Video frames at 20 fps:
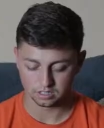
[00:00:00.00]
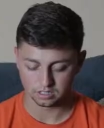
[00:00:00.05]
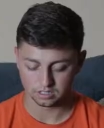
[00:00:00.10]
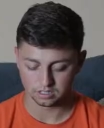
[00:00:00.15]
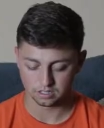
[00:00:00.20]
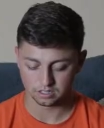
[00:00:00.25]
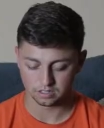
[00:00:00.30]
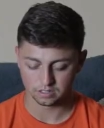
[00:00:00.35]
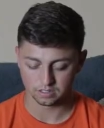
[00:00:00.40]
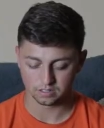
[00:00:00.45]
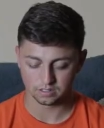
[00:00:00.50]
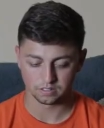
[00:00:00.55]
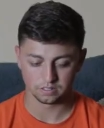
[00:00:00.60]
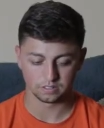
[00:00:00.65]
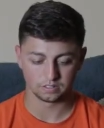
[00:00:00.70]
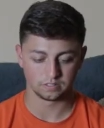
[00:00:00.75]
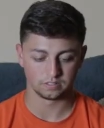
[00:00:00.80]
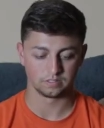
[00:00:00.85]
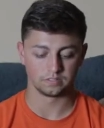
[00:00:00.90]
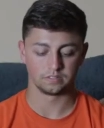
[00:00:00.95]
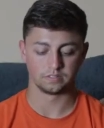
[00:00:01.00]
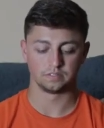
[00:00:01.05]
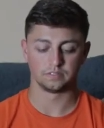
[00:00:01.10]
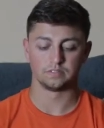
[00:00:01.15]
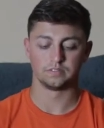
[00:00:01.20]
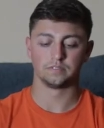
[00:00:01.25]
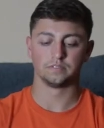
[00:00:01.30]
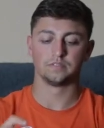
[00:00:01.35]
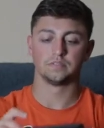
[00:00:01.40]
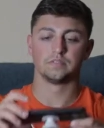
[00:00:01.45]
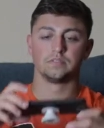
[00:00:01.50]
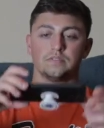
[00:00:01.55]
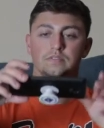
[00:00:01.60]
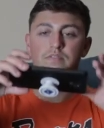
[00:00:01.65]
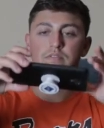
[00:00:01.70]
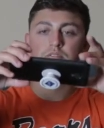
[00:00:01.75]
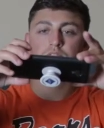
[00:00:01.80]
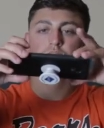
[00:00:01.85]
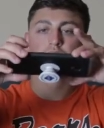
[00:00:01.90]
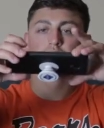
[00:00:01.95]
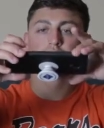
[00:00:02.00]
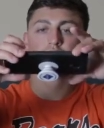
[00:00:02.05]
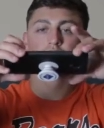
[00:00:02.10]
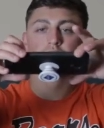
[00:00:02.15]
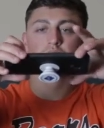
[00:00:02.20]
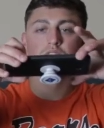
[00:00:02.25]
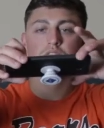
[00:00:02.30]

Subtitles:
[no speech]